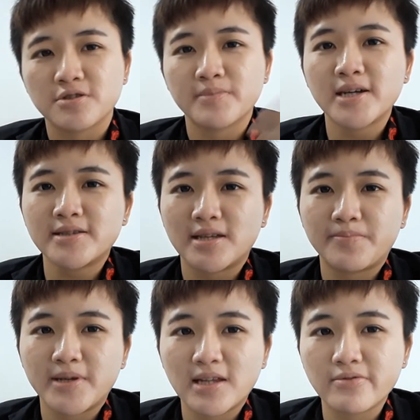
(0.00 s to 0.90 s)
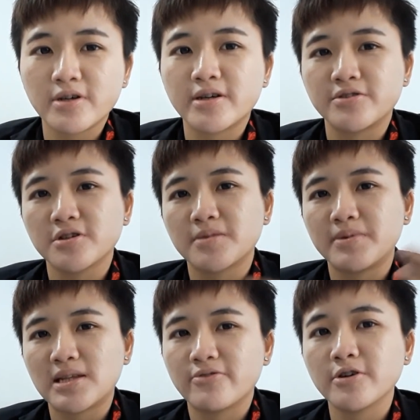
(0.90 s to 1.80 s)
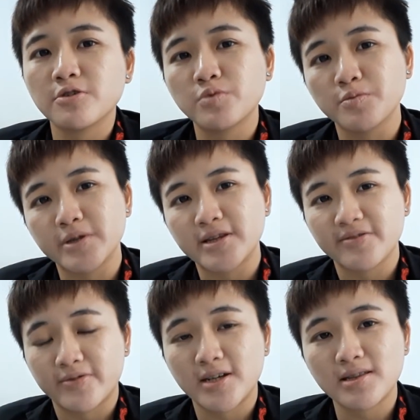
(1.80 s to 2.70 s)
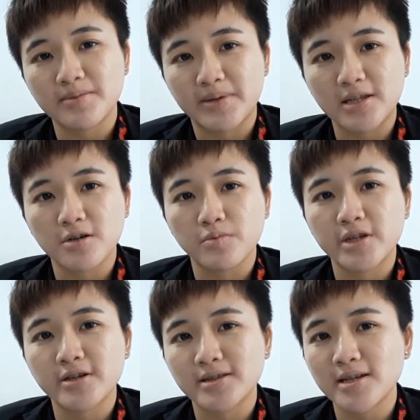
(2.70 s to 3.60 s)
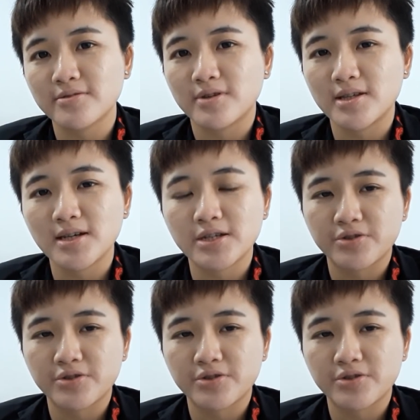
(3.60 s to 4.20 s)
So my TP level and your TP level will be different depending on whether you're a day trader,